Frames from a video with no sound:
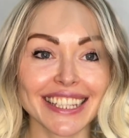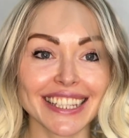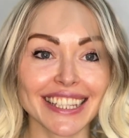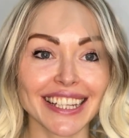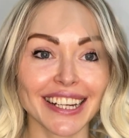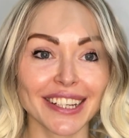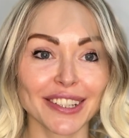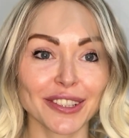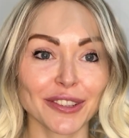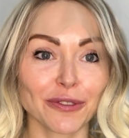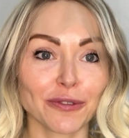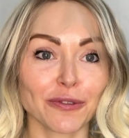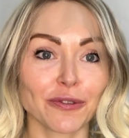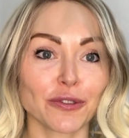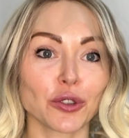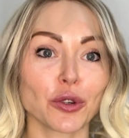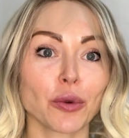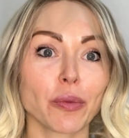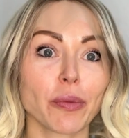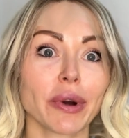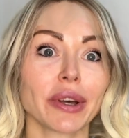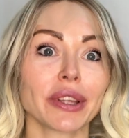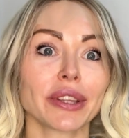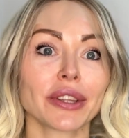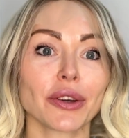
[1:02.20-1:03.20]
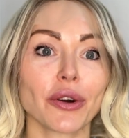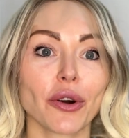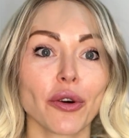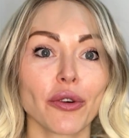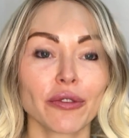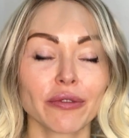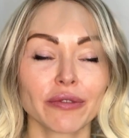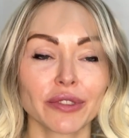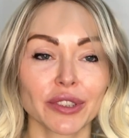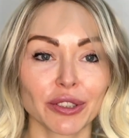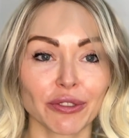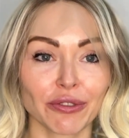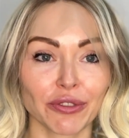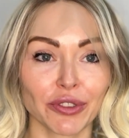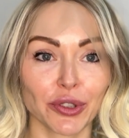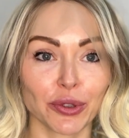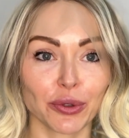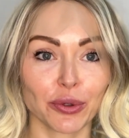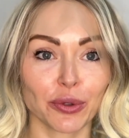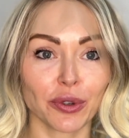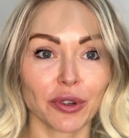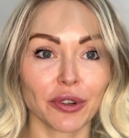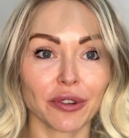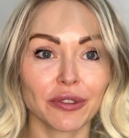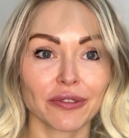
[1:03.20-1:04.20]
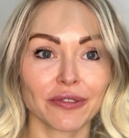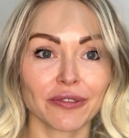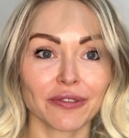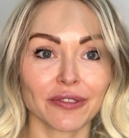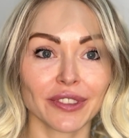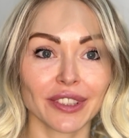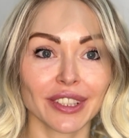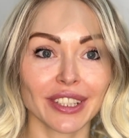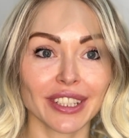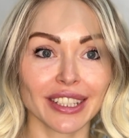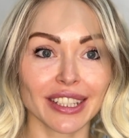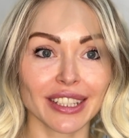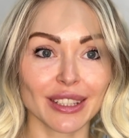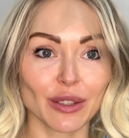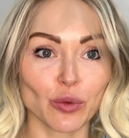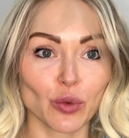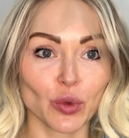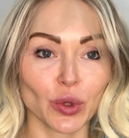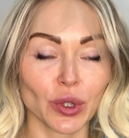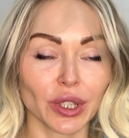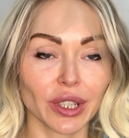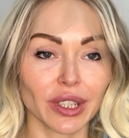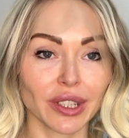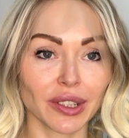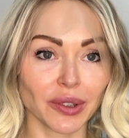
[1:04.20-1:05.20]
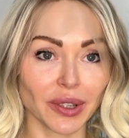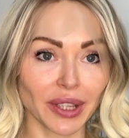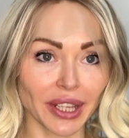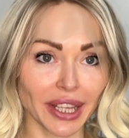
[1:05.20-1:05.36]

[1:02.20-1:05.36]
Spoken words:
start from an overview of this wig.